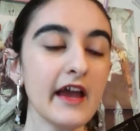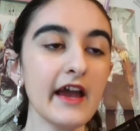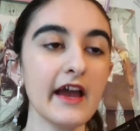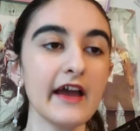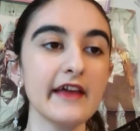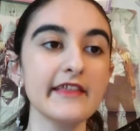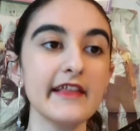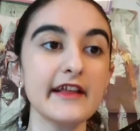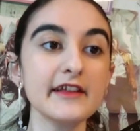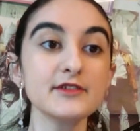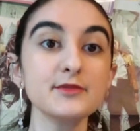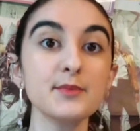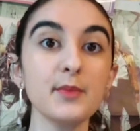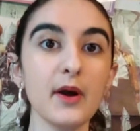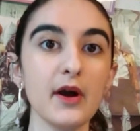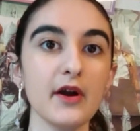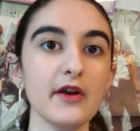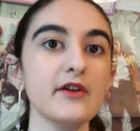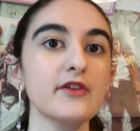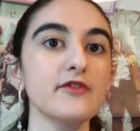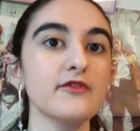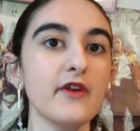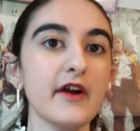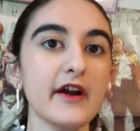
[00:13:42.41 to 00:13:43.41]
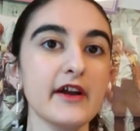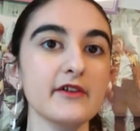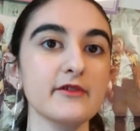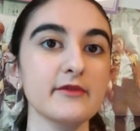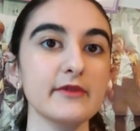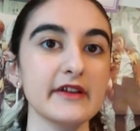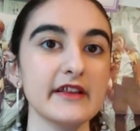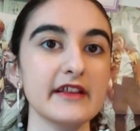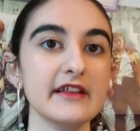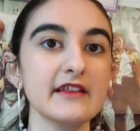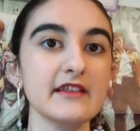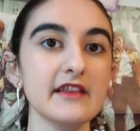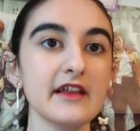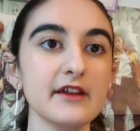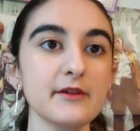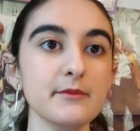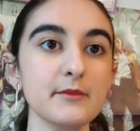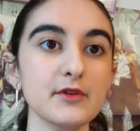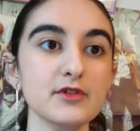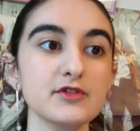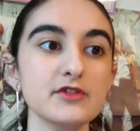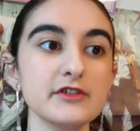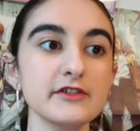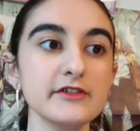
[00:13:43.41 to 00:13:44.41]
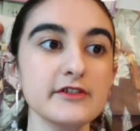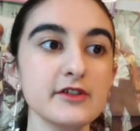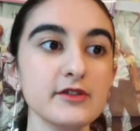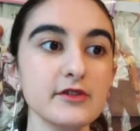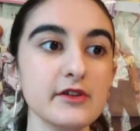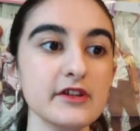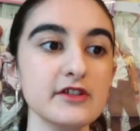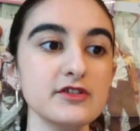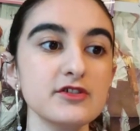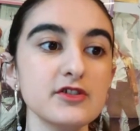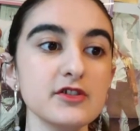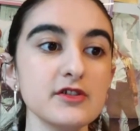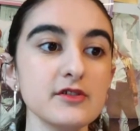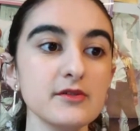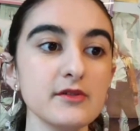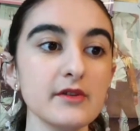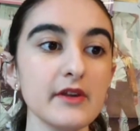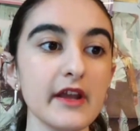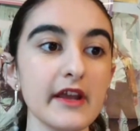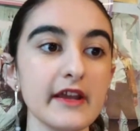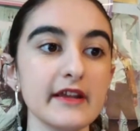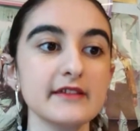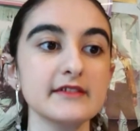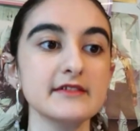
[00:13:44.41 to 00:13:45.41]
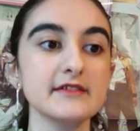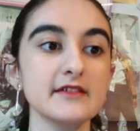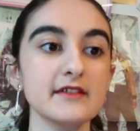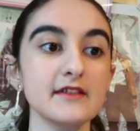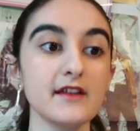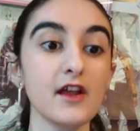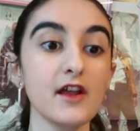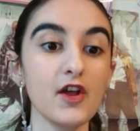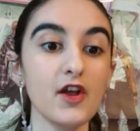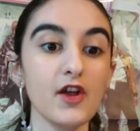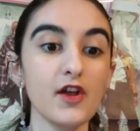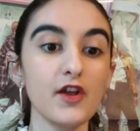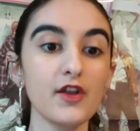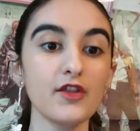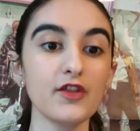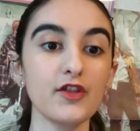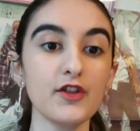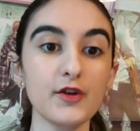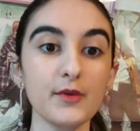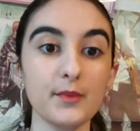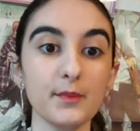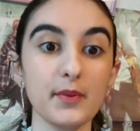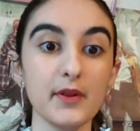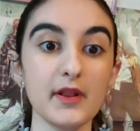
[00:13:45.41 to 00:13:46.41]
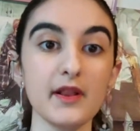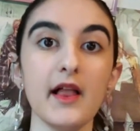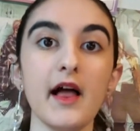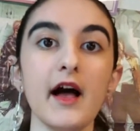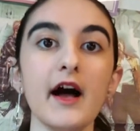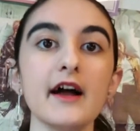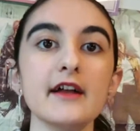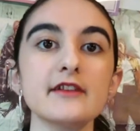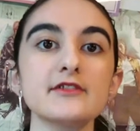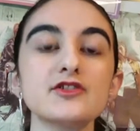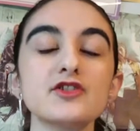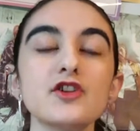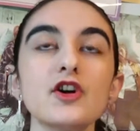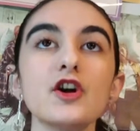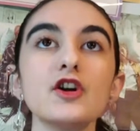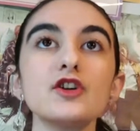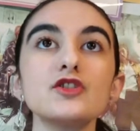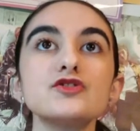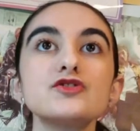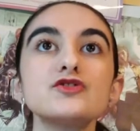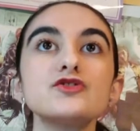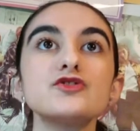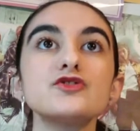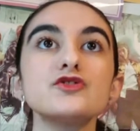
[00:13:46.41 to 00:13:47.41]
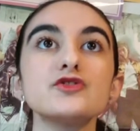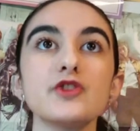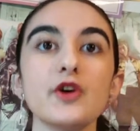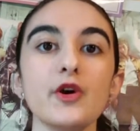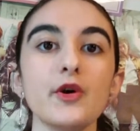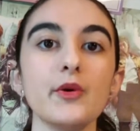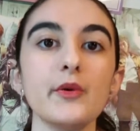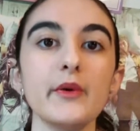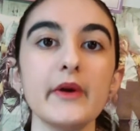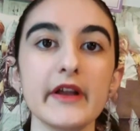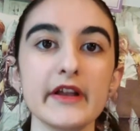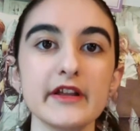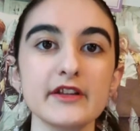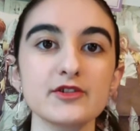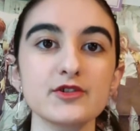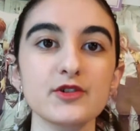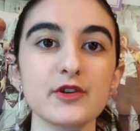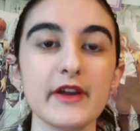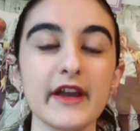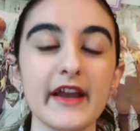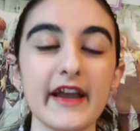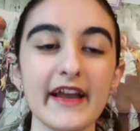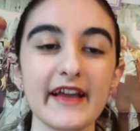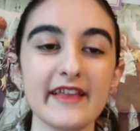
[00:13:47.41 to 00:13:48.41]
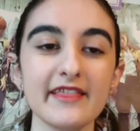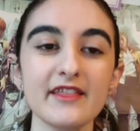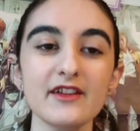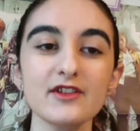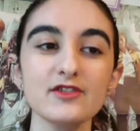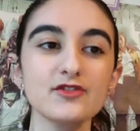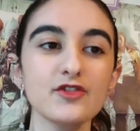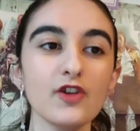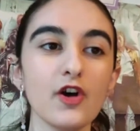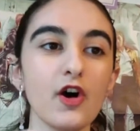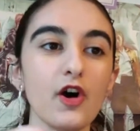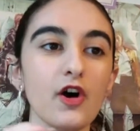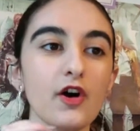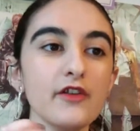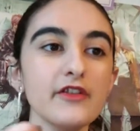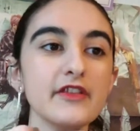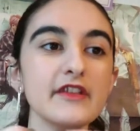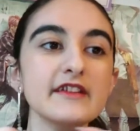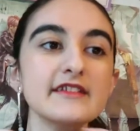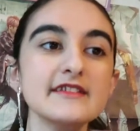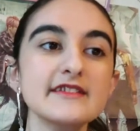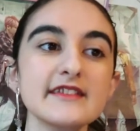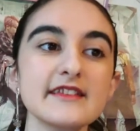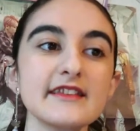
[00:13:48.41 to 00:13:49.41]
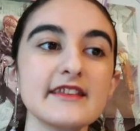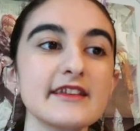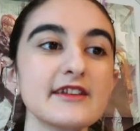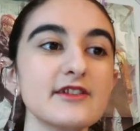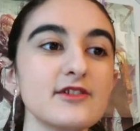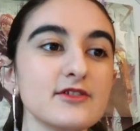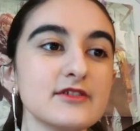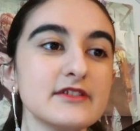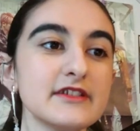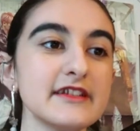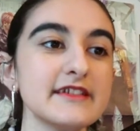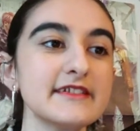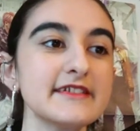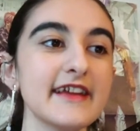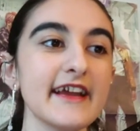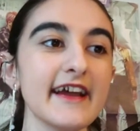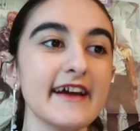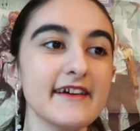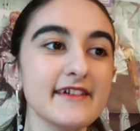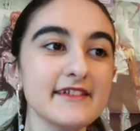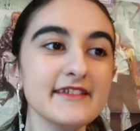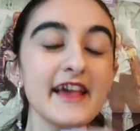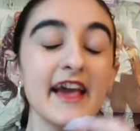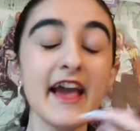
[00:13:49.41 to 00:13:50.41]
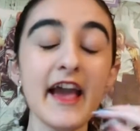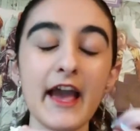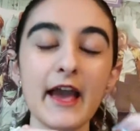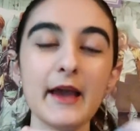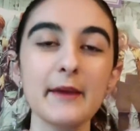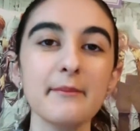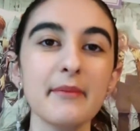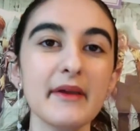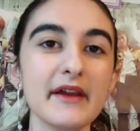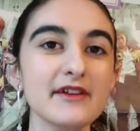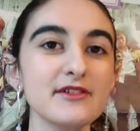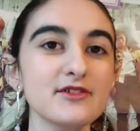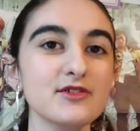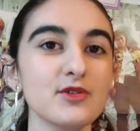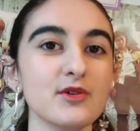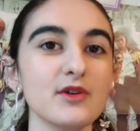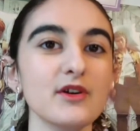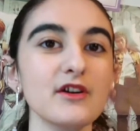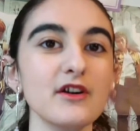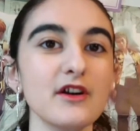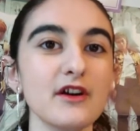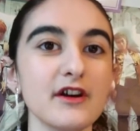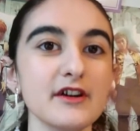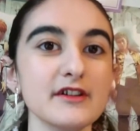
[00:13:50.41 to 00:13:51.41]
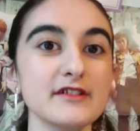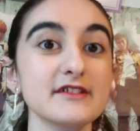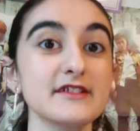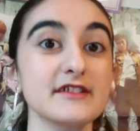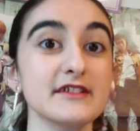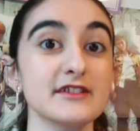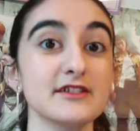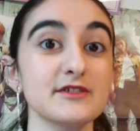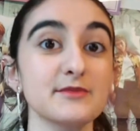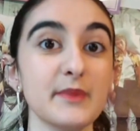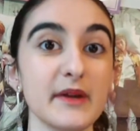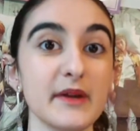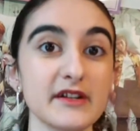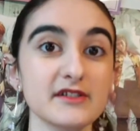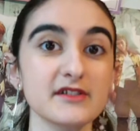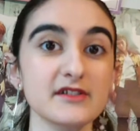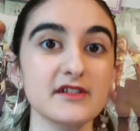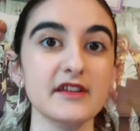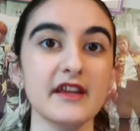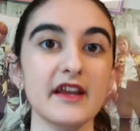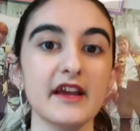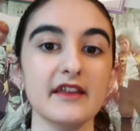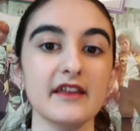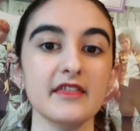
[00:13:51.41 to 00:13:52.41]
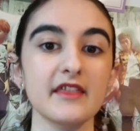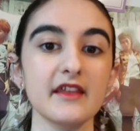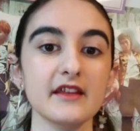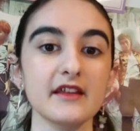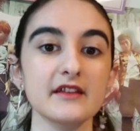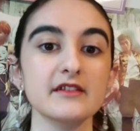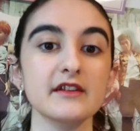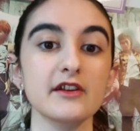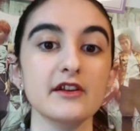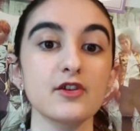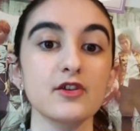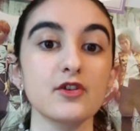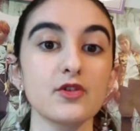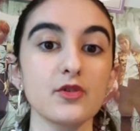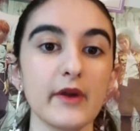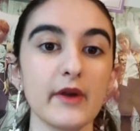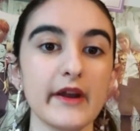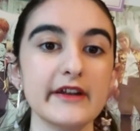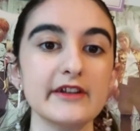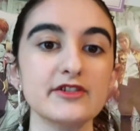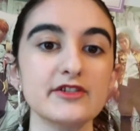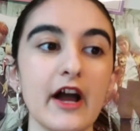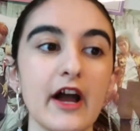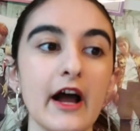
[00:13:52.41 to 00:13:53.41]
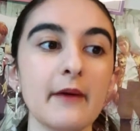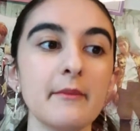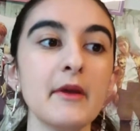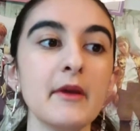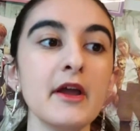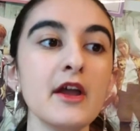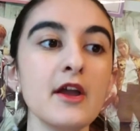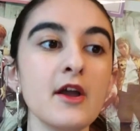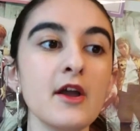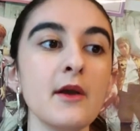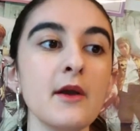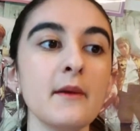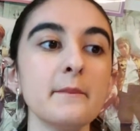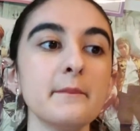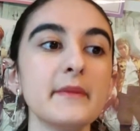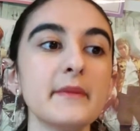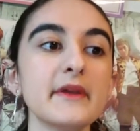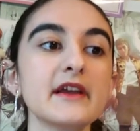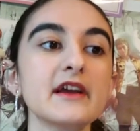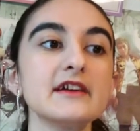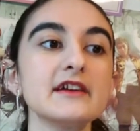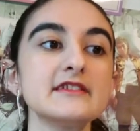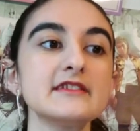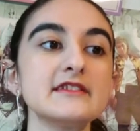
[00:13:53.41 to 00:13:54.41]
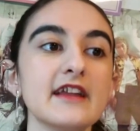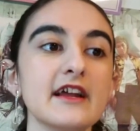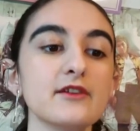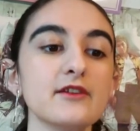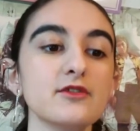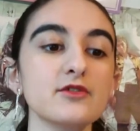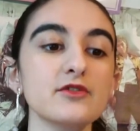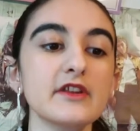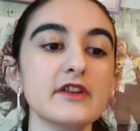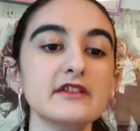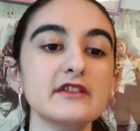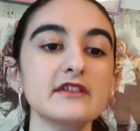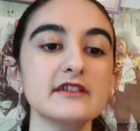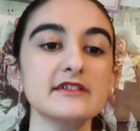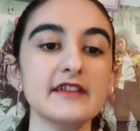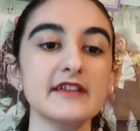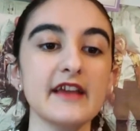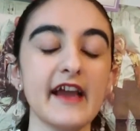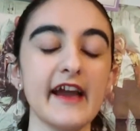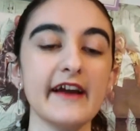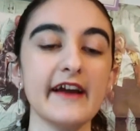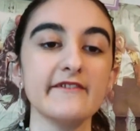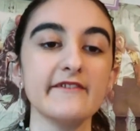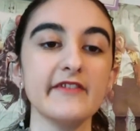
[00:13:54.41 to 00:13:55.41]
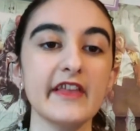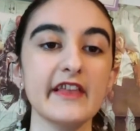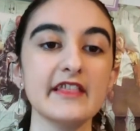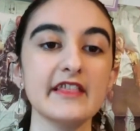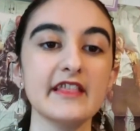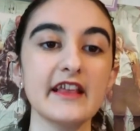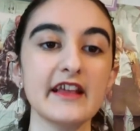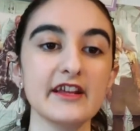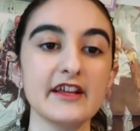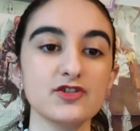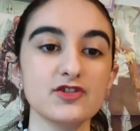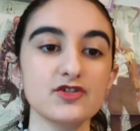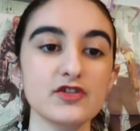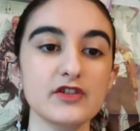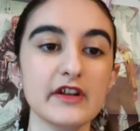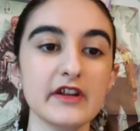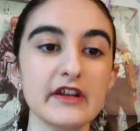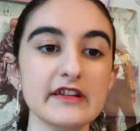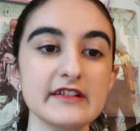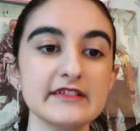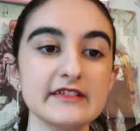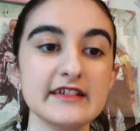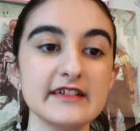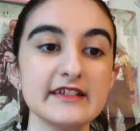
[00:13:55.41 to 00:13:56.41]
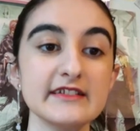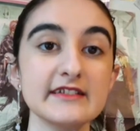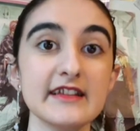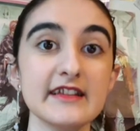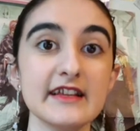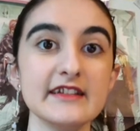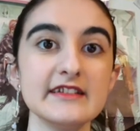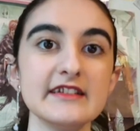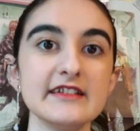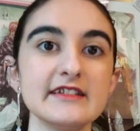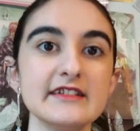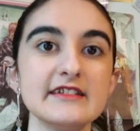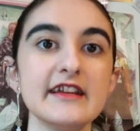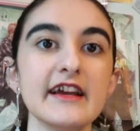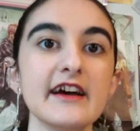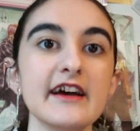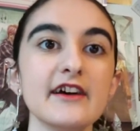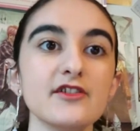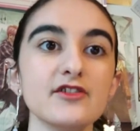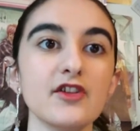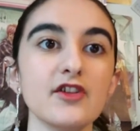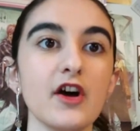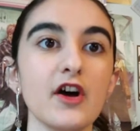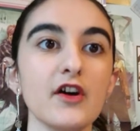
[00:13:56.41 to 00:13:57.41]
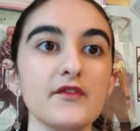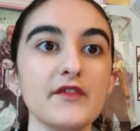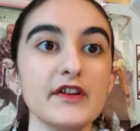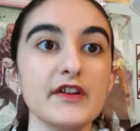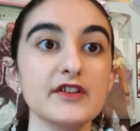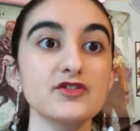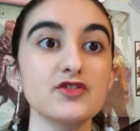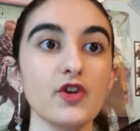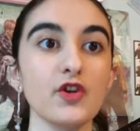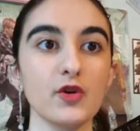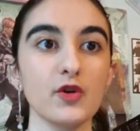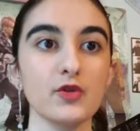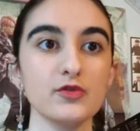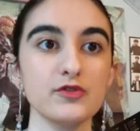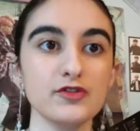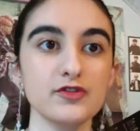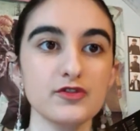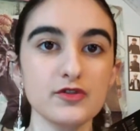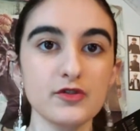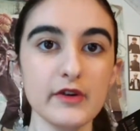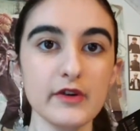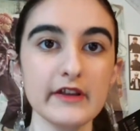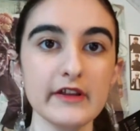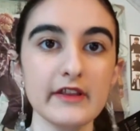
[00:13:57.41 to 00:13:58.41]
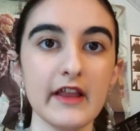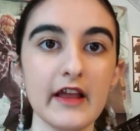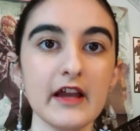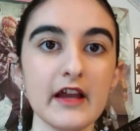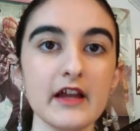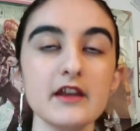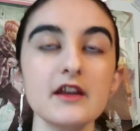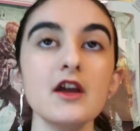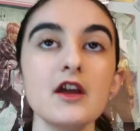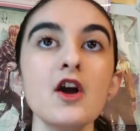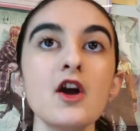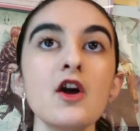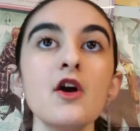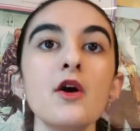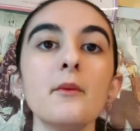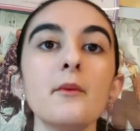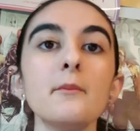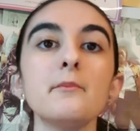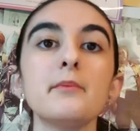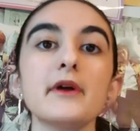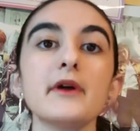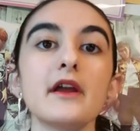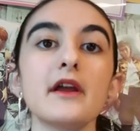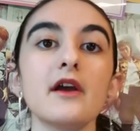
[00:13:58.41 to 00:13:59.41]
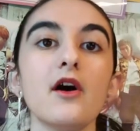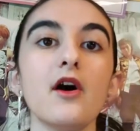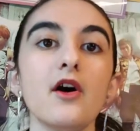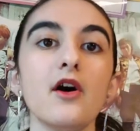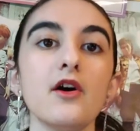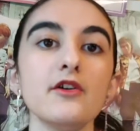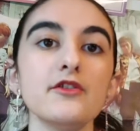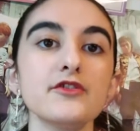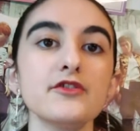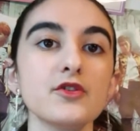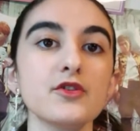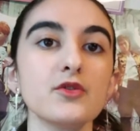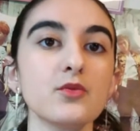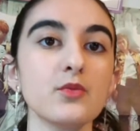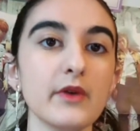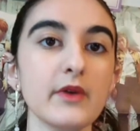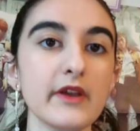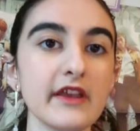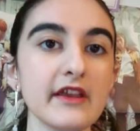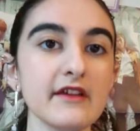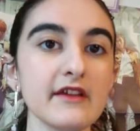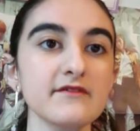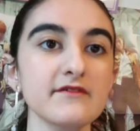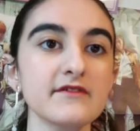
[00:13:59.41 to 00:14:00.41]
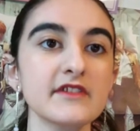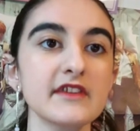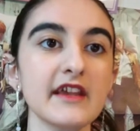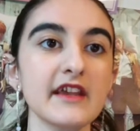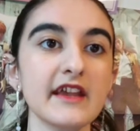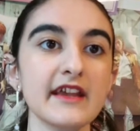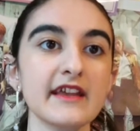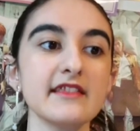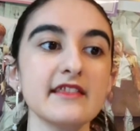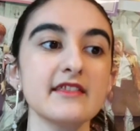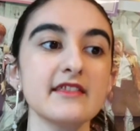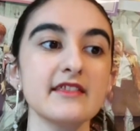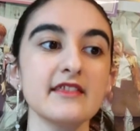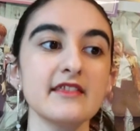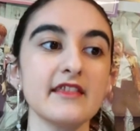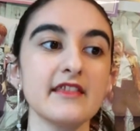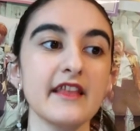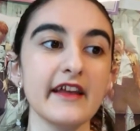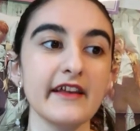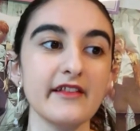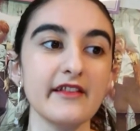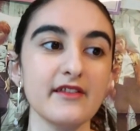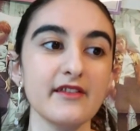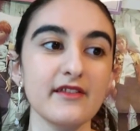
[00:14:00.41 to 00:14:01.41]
And that's part of why I really like Mochizuki Jun, is their plots are so intricate and there's all these little details. And Pandora Hearts especially, I think, did a great job, because not only does it have, like, the intricacies and details of its own storyline, but it also weaves in, like,